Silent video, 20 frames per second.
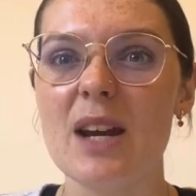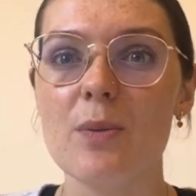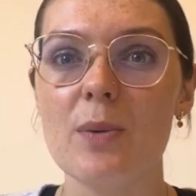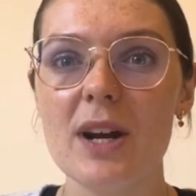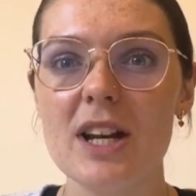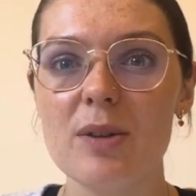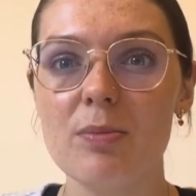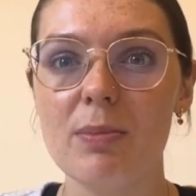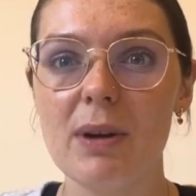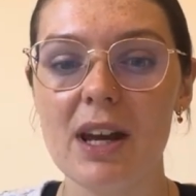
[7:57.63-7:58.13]

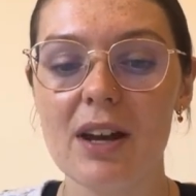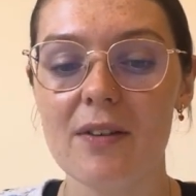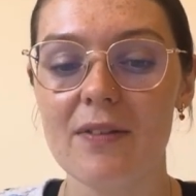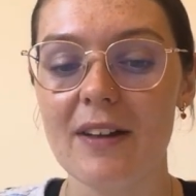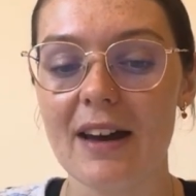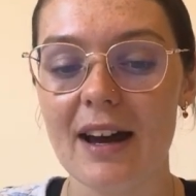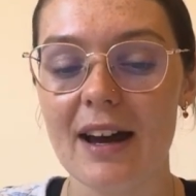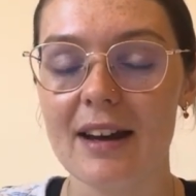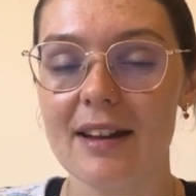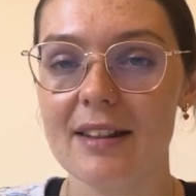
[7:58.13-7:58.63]
Which bit of
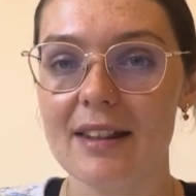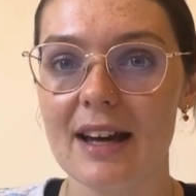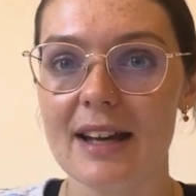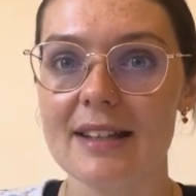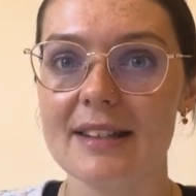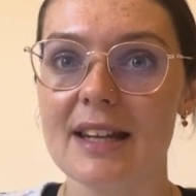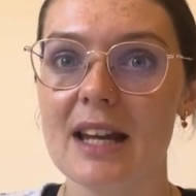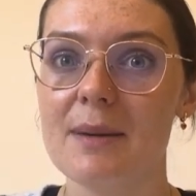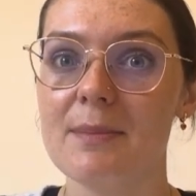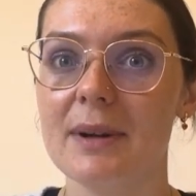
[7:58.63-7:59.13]
that
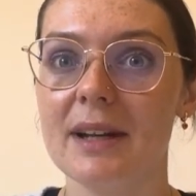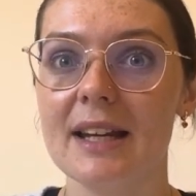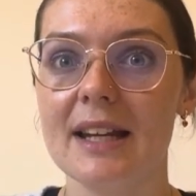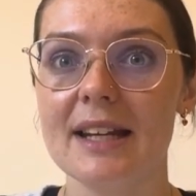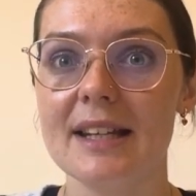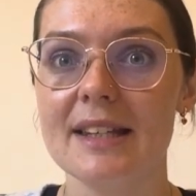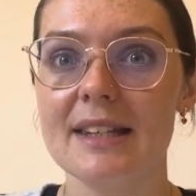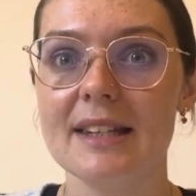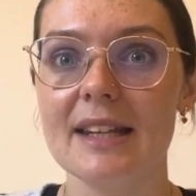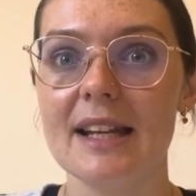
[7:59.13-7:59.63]
statement
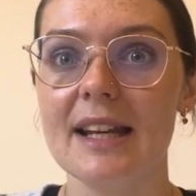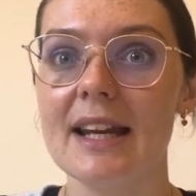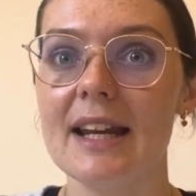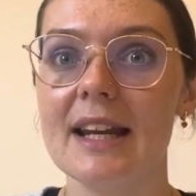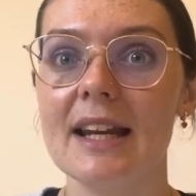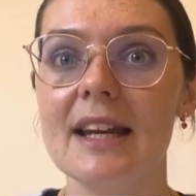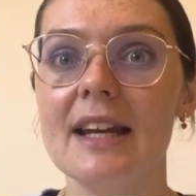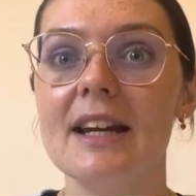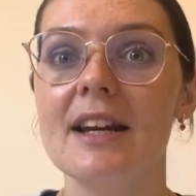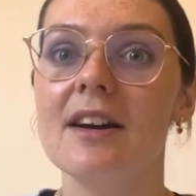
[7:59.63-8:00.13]
is
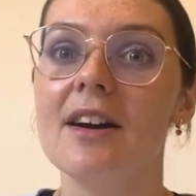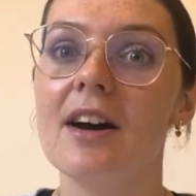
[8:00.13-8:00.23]
silly?